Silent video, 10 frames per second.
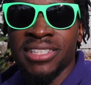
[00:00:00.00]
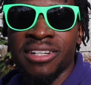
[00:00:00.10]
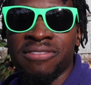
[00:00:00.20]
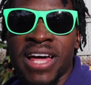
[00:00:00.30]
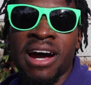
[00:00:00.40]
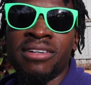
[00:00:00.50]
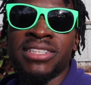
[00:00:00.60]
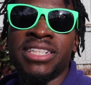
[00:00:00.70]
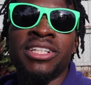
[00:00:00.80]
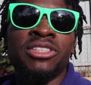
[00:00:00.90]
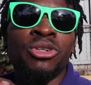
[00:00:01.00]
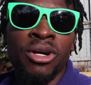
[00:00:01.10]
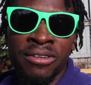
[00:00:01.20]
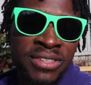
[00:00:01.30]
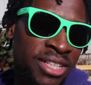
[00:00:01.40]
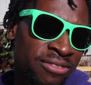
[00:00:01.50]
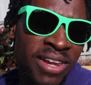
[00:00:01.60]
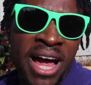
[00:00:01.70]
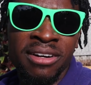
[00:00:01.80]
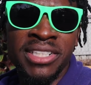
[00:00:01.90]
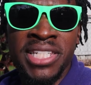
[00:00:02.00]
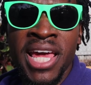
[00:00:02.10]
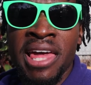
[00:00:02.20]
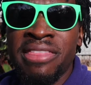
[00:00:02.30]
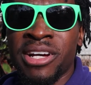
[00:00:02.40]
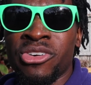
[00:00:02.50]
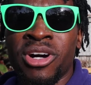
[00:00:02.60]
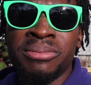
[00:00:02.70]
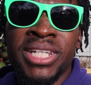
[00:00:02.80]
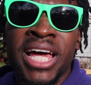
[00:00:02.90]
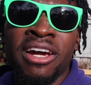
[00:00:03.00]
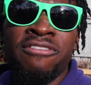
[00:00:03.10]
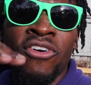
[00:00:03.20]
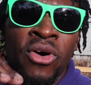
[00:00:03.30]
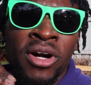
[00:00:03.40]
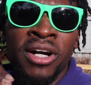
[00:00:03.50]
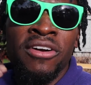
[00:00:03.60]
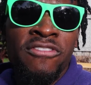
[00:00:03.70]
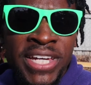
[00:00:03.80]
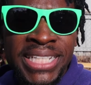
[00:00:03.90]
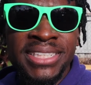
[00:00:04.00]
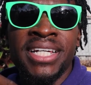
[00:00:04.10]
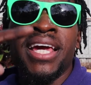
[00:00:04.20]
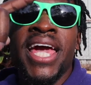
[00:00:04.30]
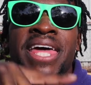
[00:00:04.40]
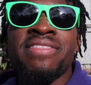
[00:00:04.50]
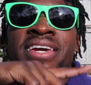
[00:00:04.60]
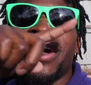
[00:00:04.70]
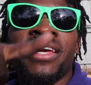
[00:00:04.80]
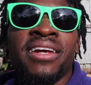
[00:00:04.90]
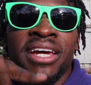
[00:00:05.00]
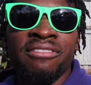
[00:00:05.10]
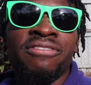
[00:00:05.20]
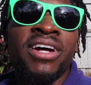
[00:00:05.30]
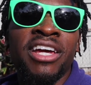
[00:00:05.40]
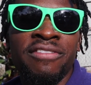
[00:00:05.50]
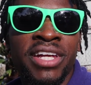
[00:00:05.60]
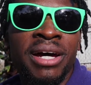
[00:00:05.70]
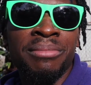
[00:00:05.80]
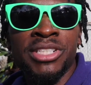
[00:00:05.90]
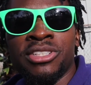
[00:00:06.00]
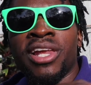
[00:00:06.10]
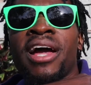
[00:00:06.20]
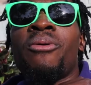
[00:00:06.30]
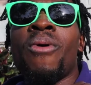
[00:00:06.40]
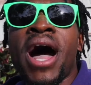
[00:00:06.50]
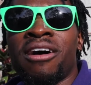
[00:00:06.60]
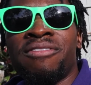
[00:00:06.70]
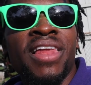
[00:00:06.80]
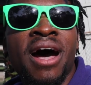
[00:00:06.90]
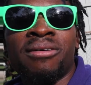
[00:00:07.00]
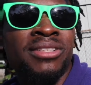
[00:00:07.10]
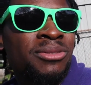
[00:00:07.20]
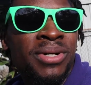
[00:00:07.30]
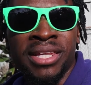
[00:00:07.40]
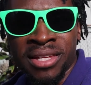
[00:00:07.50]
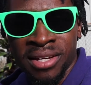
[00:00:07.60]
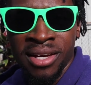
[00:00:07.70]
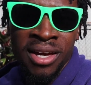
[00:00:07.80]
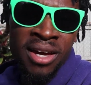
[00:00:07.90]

sunflowers and the dwarf sunflowers that grow up to like 4 feet. And then in front of it, I'm gonna do like wildflowers where the